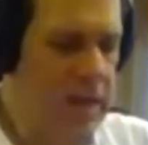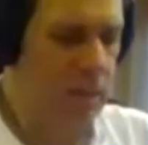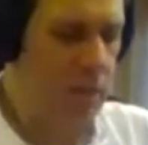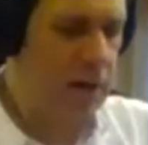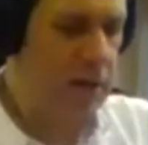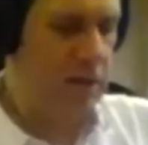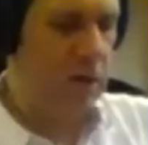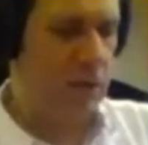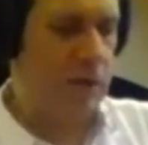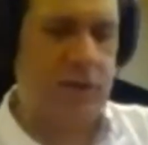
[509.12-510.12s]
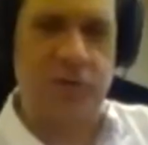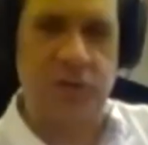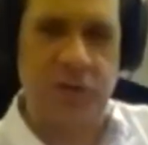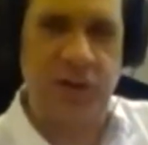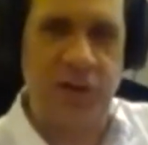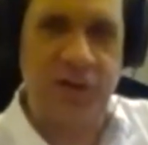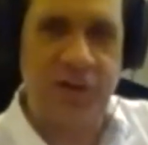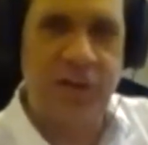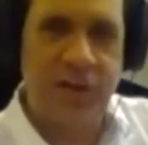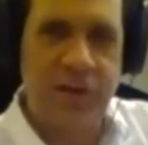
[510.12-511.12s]
right here, like there's a little
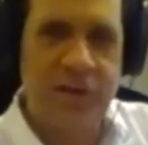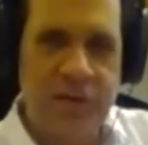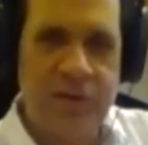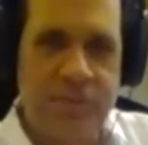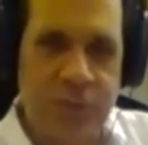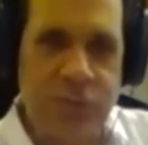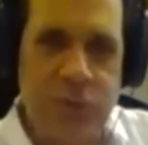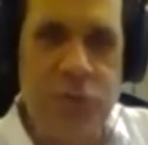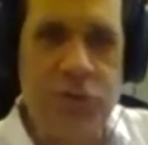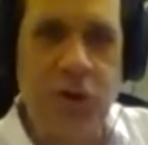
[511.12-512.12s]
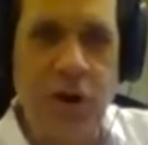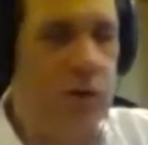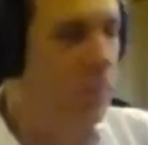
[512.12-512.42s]
protrusion under my